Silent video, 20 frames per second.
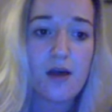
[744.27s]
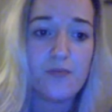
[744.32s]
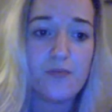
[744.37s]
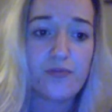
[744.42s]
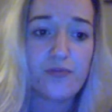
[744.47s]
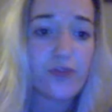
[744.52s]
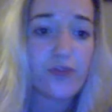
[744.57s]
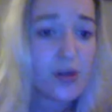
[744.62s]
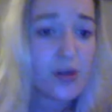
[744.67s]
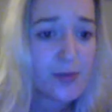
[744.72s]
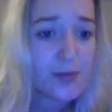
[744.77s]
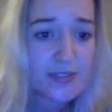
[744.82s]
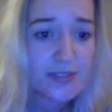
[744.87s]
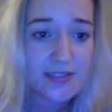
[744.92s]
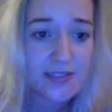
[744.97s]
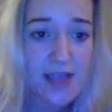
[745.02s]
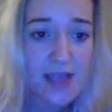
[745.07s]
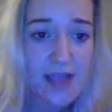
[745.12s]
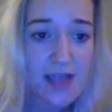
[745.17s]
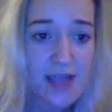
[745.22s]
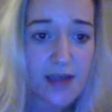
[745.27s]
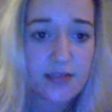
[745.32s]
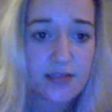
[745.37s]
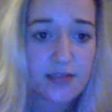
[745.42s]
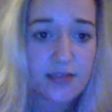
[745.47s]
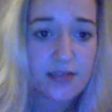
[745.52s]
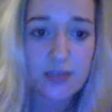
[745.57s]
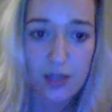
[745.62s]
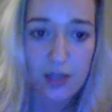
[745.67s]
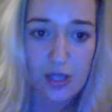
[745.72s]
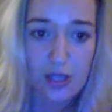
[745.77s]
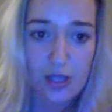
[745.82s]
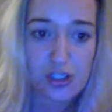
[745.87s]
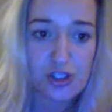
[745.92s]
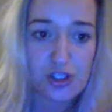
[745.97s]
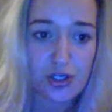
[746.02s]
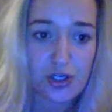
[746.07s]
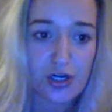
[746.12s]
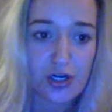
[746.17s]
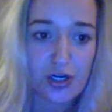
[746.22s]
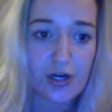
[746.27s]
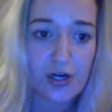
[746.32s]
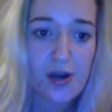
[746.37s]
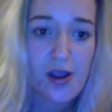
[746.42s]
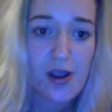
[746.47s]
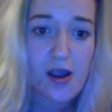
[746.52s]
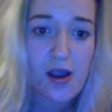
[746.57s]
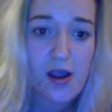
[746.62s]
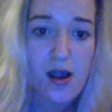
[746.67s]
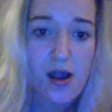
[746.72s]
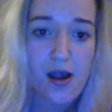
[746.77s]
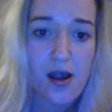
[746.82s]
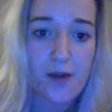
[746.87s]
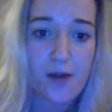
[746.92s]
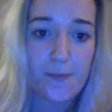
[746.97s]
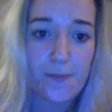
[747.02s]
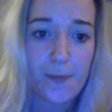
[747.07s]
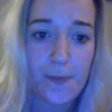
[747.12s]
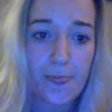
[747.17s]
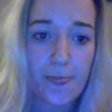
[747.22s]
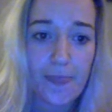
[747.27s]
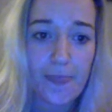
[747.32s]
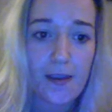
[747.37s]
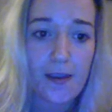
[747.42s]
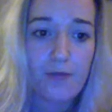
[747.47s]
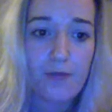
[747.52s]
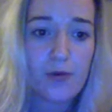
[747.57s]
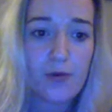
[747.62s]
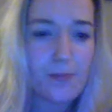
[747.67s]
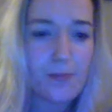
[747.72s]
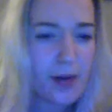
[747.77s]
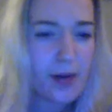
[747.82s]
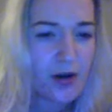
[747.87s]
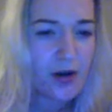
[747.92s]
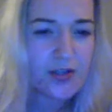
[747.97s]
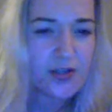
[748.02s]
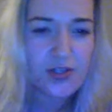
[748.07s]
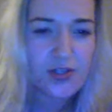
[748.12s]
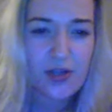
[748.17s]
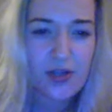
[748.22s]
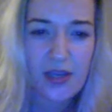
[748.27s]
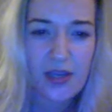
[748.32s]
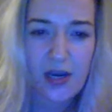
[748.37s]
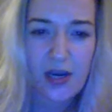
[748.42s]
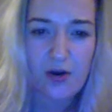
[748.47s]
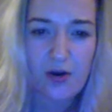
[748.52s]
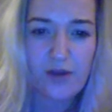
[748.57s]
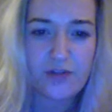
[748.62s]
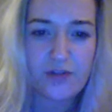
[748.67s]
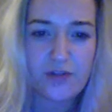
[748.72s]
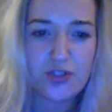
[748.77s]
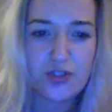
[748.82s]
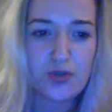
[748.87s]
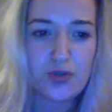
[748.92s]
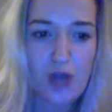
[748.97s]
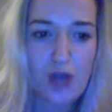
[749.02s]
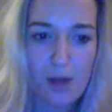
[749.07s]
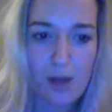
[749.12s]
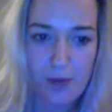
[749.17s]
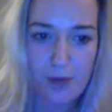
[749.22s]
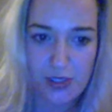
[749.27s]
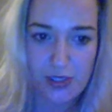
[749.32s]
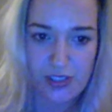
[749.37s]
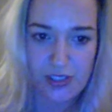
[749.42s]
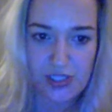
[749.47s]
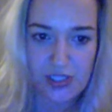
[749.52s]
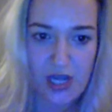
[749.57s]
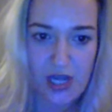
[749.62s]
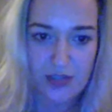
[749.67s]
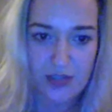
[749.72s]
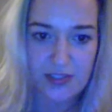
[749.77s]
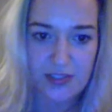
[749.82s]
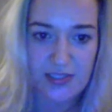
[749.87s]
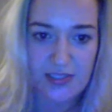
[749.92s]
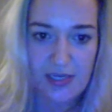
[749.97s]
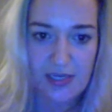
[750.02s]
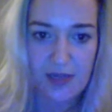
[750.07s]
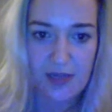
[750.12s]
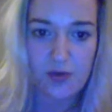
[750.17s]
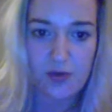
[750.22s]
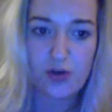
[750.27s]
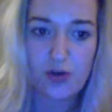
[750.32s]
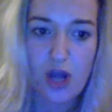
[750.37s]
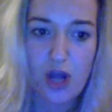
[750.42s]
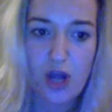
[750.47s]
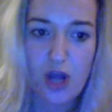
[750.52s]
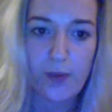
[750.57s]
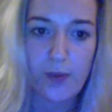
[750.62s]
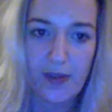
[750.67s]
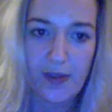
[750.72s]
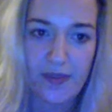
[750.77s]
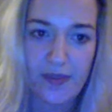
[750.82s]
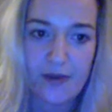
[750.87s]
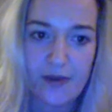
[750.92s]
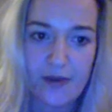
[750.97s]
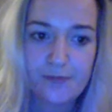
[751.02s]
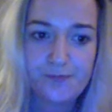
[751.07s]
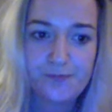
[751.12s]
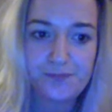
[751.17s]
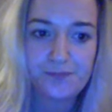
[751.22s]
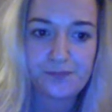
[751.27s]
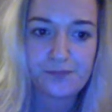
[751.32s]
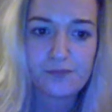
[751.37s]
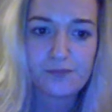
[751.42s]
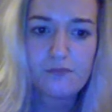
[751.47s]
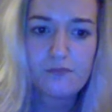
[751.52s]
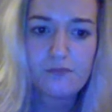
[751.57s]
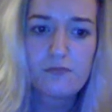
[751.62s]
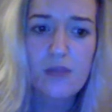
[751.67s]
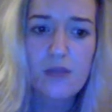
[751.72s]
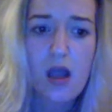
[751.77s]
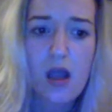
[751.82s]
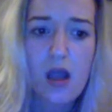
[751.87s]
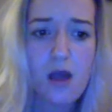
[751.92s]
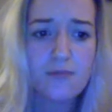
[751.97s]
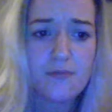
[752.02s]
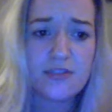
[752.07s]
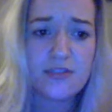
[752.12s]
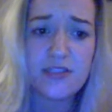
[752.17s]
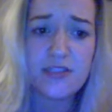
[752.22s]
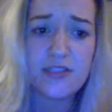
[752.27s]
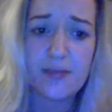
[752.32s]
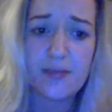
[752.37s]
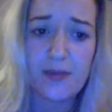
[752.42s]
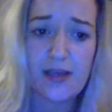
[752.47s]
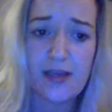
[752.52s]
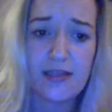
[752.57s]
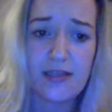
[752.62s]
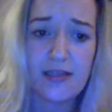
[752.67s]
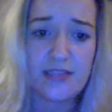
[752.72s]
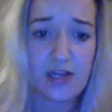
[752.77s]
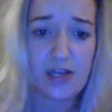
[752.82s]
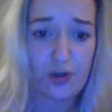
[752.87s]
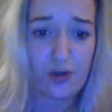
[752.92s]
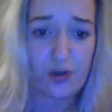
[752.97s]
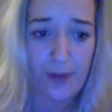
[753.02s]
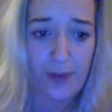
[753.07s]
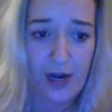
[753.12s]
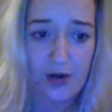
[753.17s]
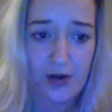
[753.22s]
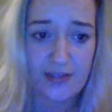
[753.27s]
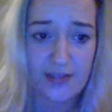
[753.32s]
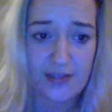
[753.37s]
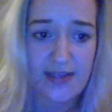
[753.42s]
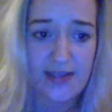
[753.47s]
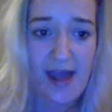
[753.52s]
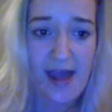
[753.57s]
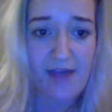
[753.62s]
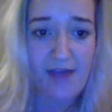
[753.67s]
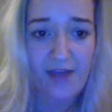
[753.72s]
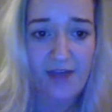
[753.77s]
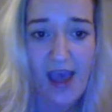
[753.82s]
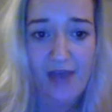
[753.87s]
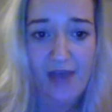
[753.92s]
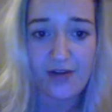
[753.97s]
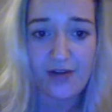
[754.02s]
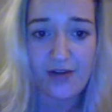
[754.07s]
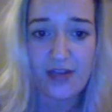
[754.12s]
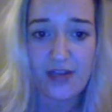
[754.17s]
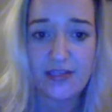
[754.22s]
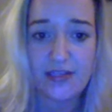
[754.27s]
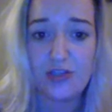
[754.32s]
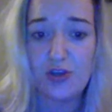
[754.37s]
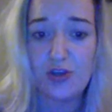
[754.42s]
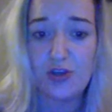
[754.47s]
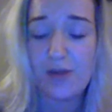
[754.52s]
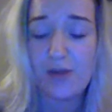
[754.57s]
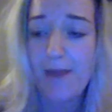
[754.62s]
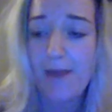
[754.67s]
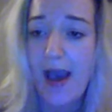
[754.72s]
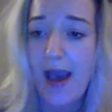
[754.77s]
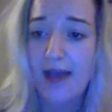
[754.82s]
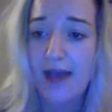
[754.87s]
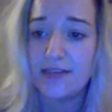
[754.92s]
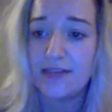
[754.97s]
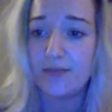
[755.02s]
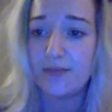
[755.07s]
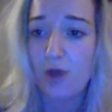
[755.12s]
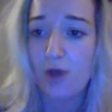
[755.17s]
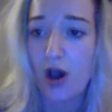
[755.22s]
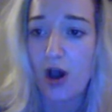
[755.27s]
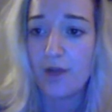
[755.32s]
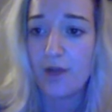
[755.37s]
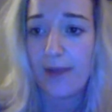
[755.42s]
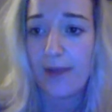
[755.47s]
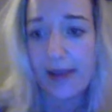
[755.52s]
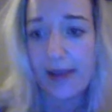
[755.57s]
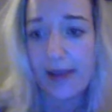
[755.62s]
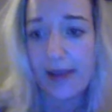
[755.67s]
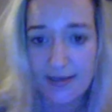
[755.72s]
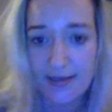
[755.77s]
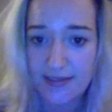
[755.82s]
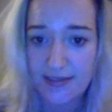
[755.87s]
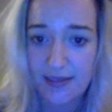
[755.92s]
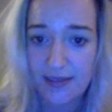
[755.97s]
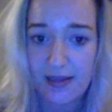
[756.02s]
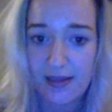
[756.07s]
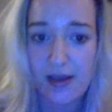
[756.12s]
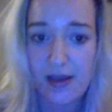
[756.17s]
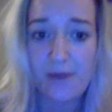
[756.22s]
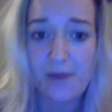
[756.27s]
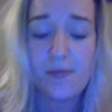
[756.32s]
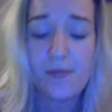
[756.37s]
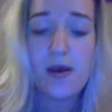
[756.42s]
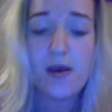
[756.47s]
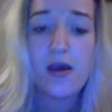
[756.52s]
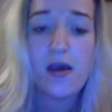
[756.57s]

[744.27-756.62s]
frequent snacks, a lot of sugar, when parents or caregivers do not brush a child's teeth or not with them, siblings and our parents that have cavities, and you can pass them on by kissing them,